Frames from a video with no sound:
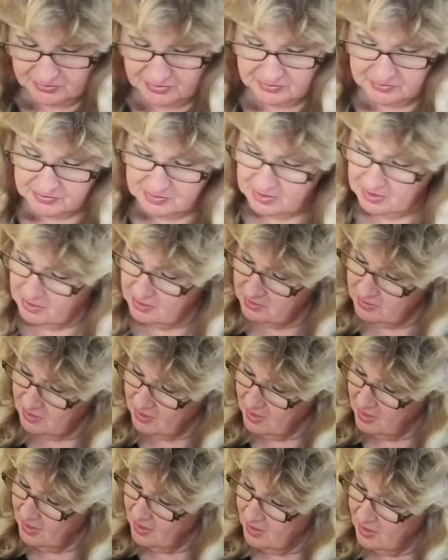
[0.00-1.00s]

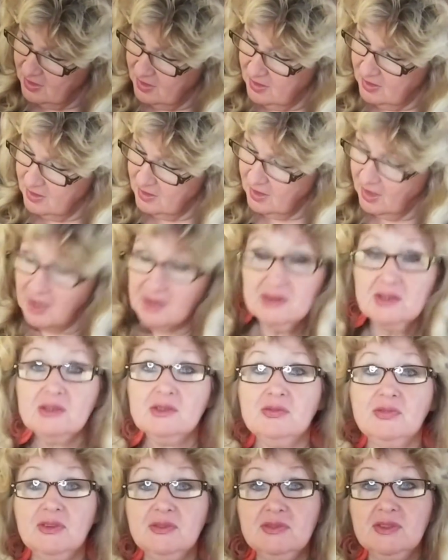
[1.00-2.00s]

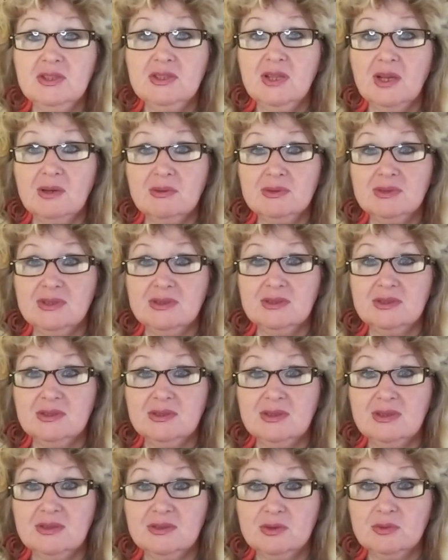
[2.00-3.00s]
150,000
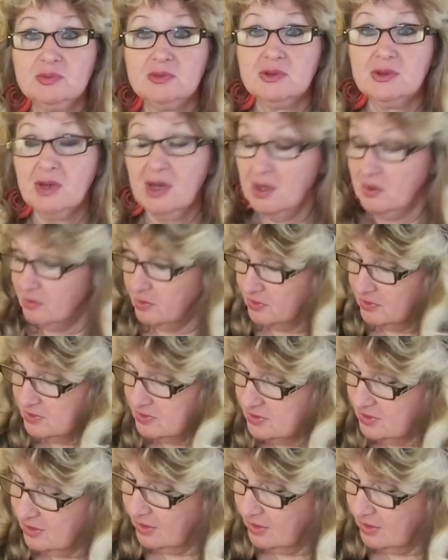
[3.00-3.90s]
subscribers.